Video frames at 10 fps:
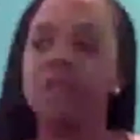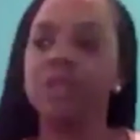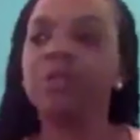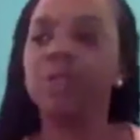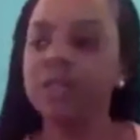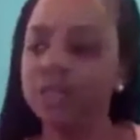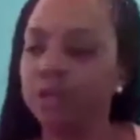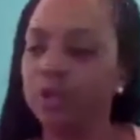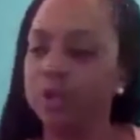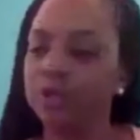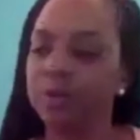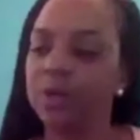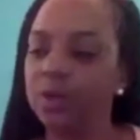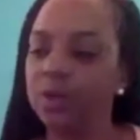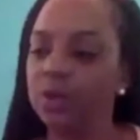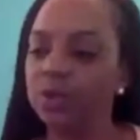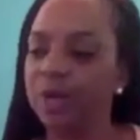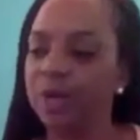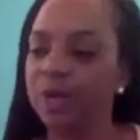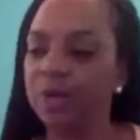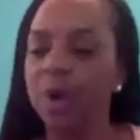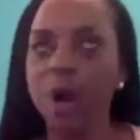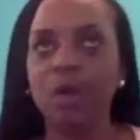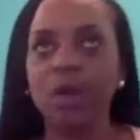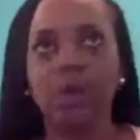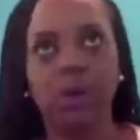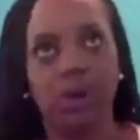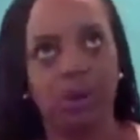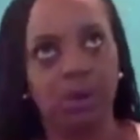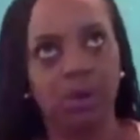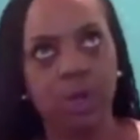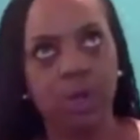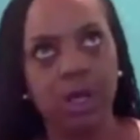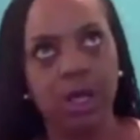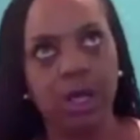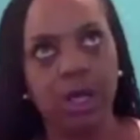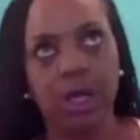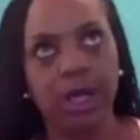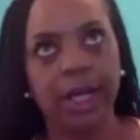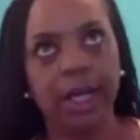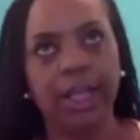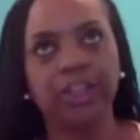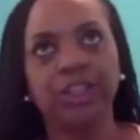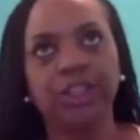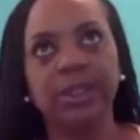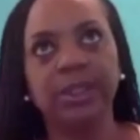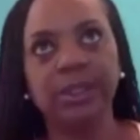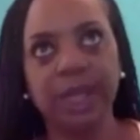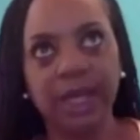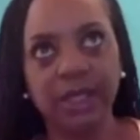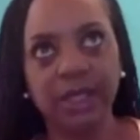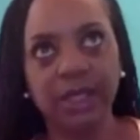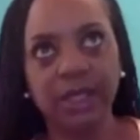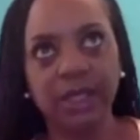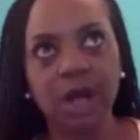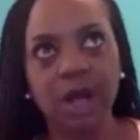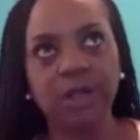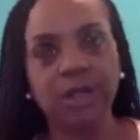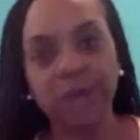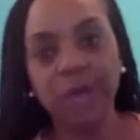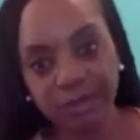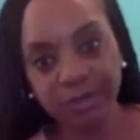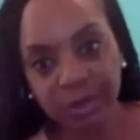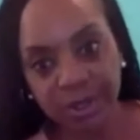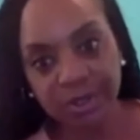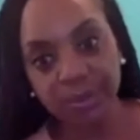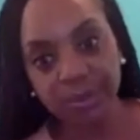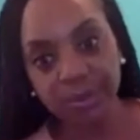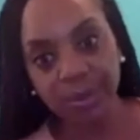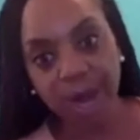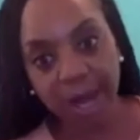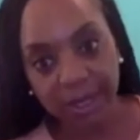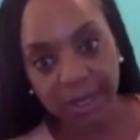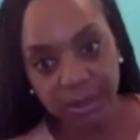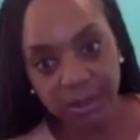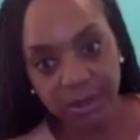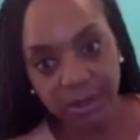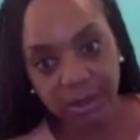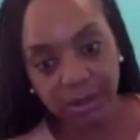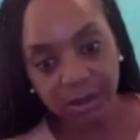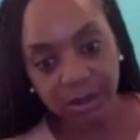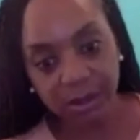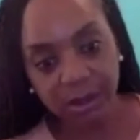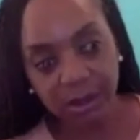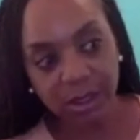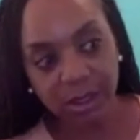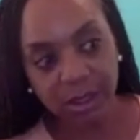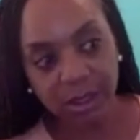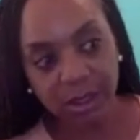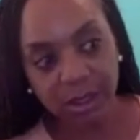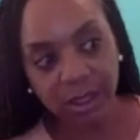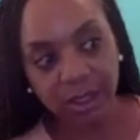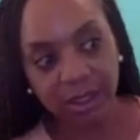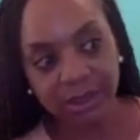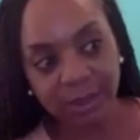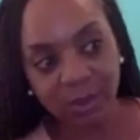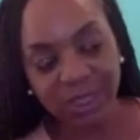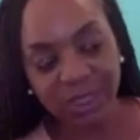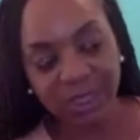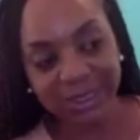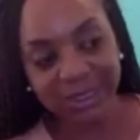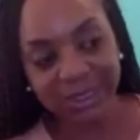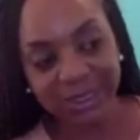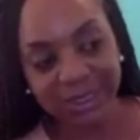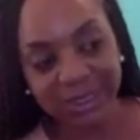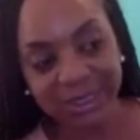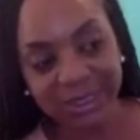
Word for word: I meet the rescuer from the newspaper article. And she says, are you ready for this surprise? And I said, what is it?